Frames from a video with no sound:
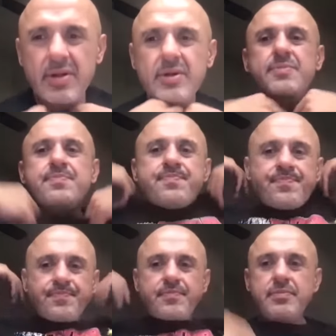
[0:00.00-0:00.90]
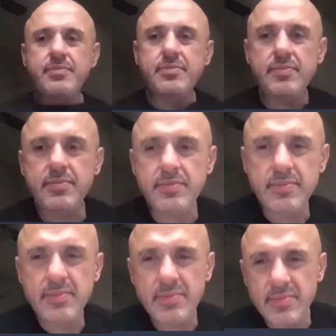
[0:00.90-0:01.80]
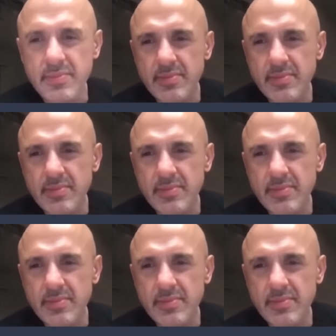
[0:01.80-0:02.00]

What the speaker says: Nobody speaks.